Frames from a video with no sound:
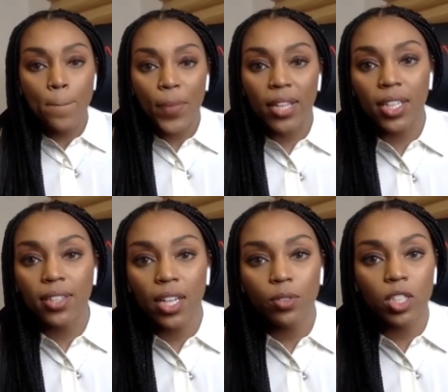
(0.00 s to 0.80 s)
I think
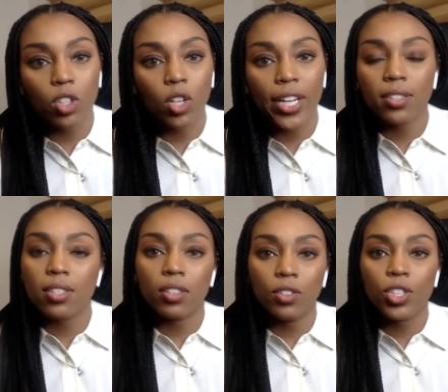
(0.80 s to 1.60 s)
that it was a great
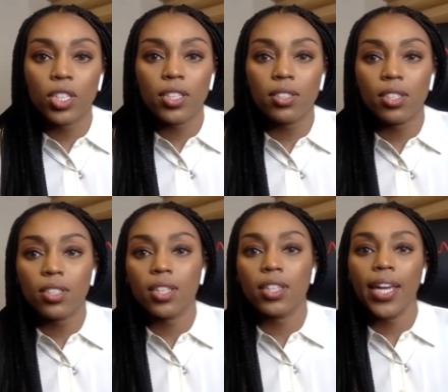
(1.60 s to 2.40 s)
solution in the sense
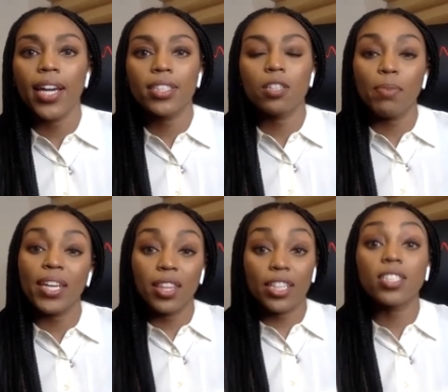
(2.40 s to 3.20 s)
that they got to
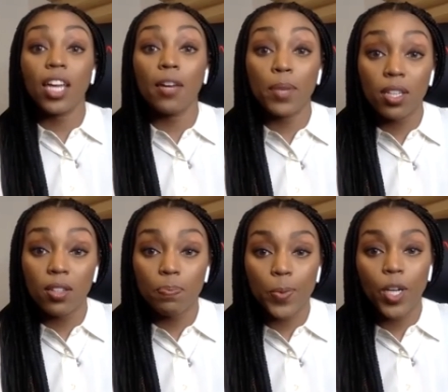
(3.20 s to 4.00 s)
make their statement.
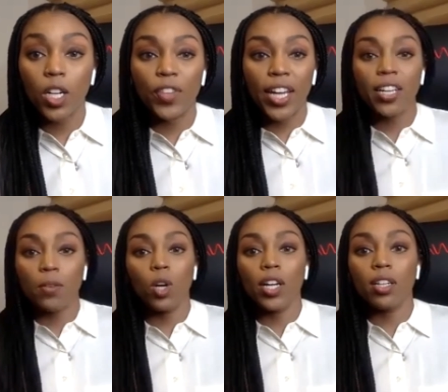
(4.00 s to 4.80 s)
They
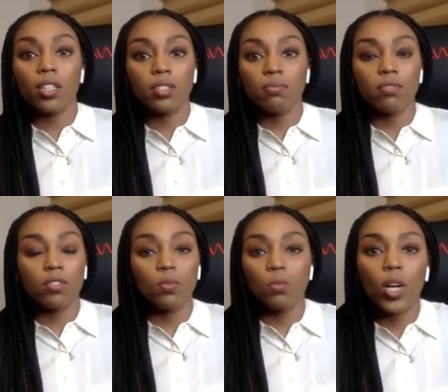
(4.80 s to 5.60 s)
didn't want to,
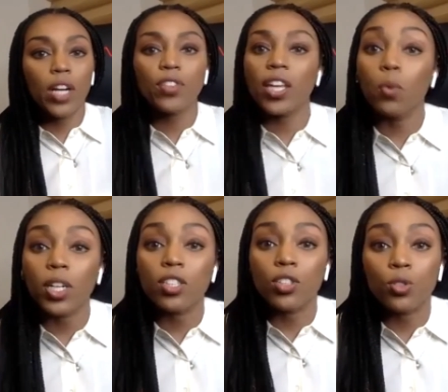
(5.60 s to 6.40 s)
whatever they
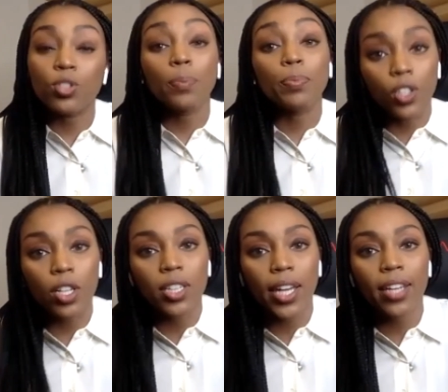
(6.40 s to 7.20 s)
wanted to do, something
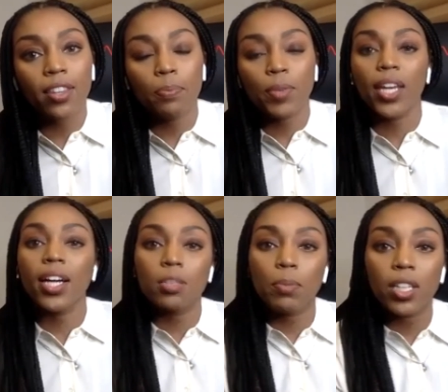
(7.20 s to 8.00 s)
during the anthem, they
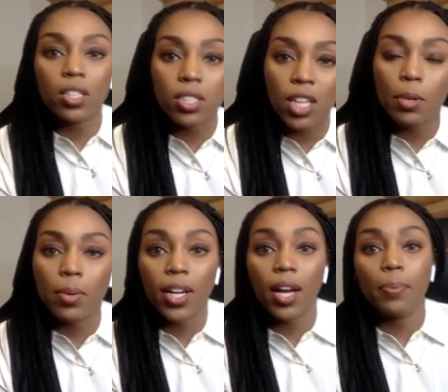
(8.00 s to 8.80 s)
got to make their statement
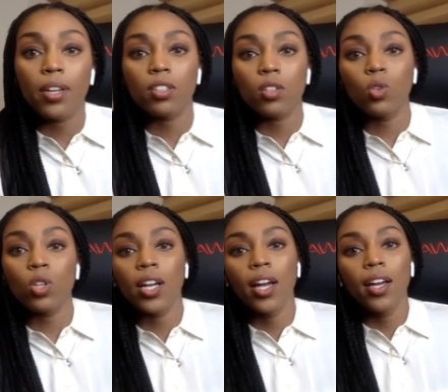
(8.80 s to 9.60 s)
by not being on the
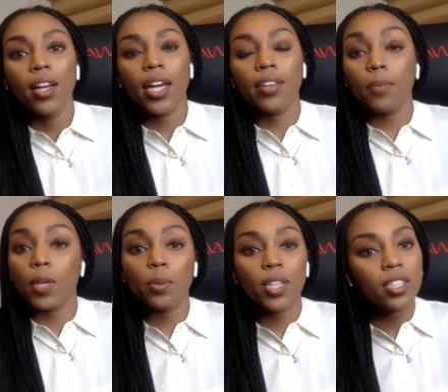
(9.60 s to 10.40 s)
court. And then
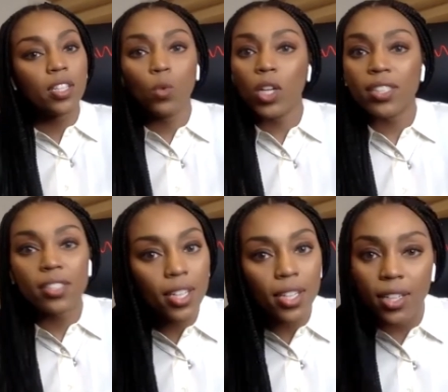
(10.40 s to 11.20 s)
people that didn't want to
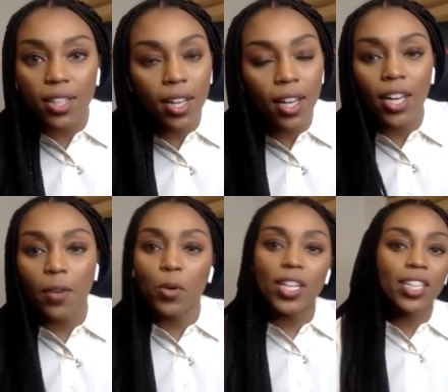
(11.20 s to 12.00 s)
see anything
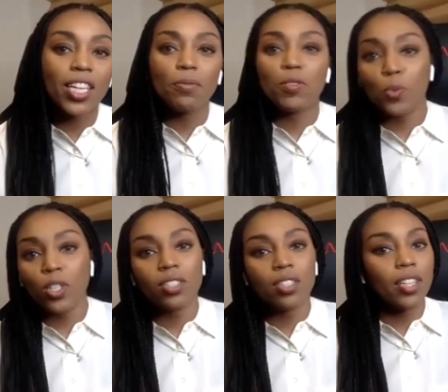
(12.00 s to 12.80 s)
and wanted to keep
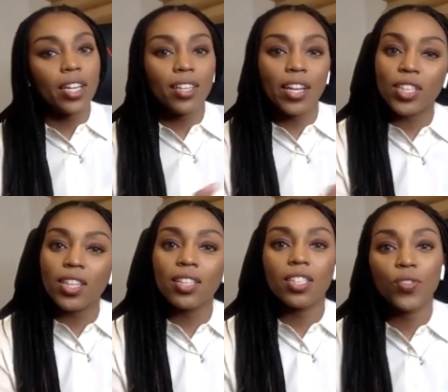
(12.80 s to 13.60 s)
sports and
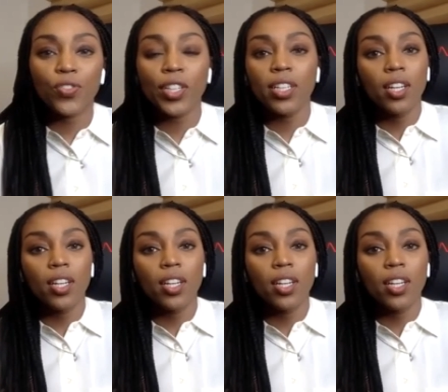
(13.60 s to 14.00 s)
everything different,